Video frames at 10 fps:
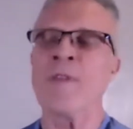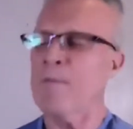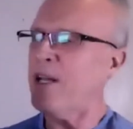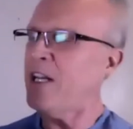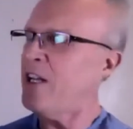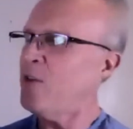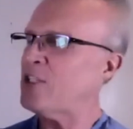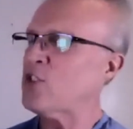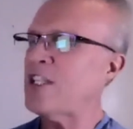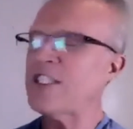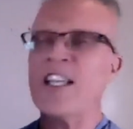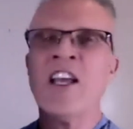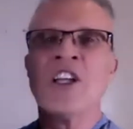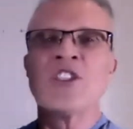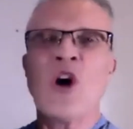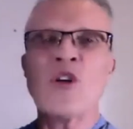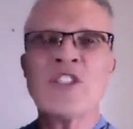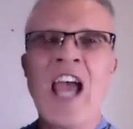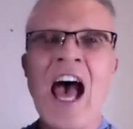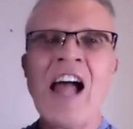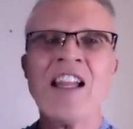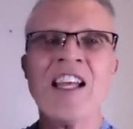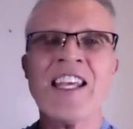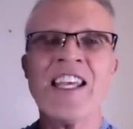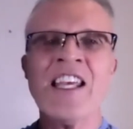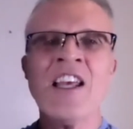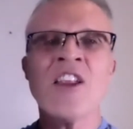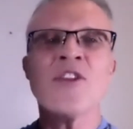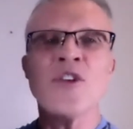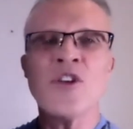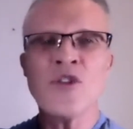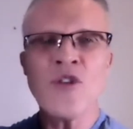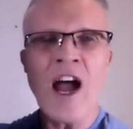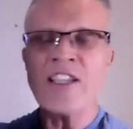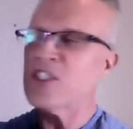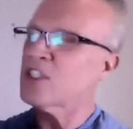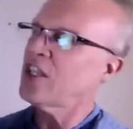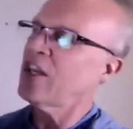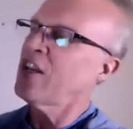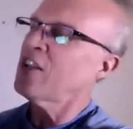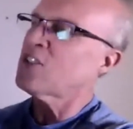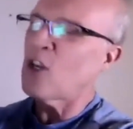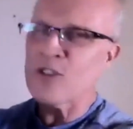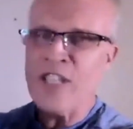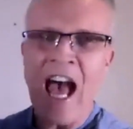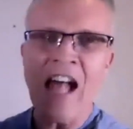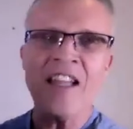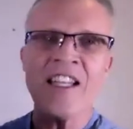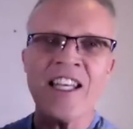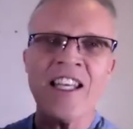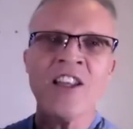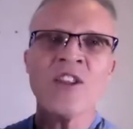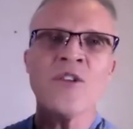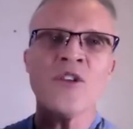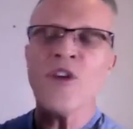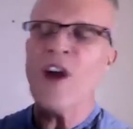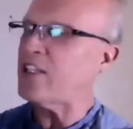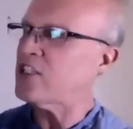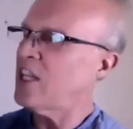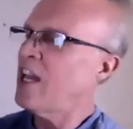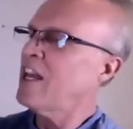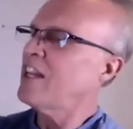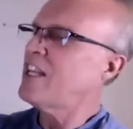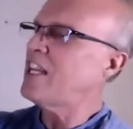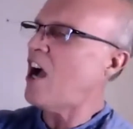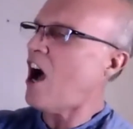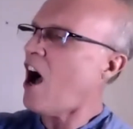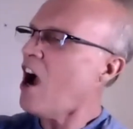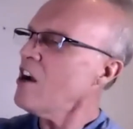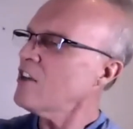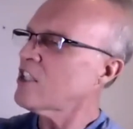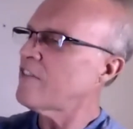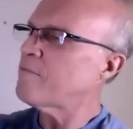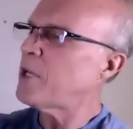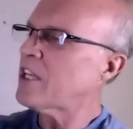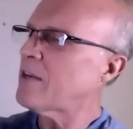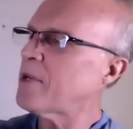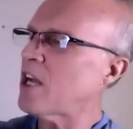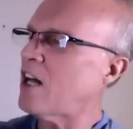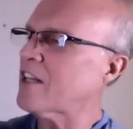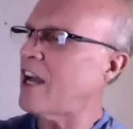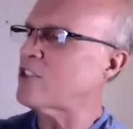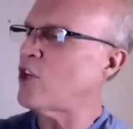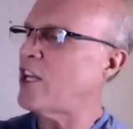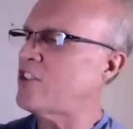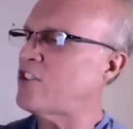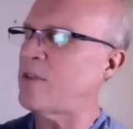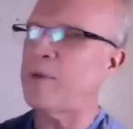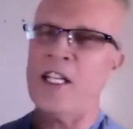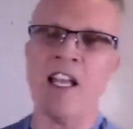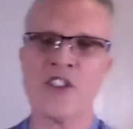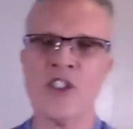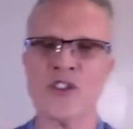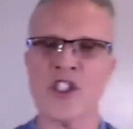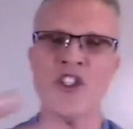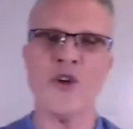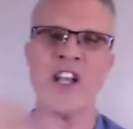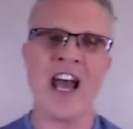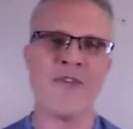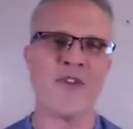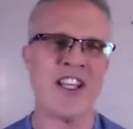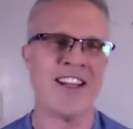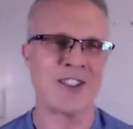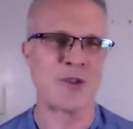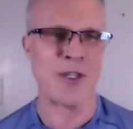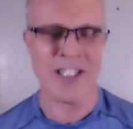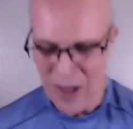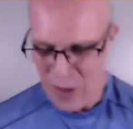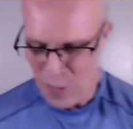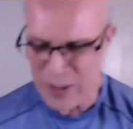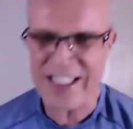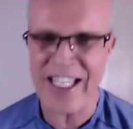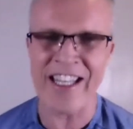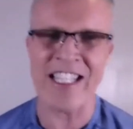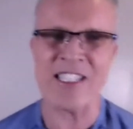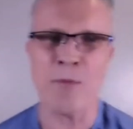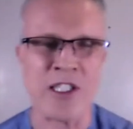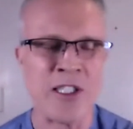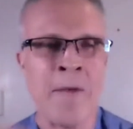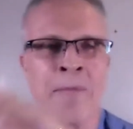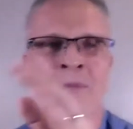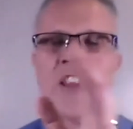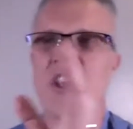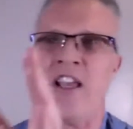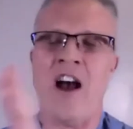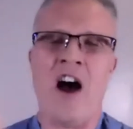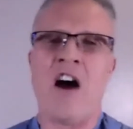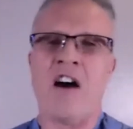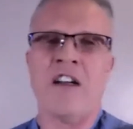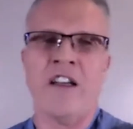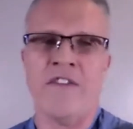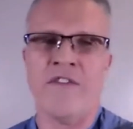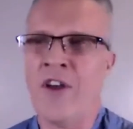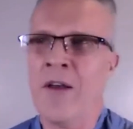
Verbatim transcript: But anyway, so I said totality through Christ. Totality through Christ. The art of becoming all God created you to be. Now, Susan, you and I, for years, we, we see these books, The Art of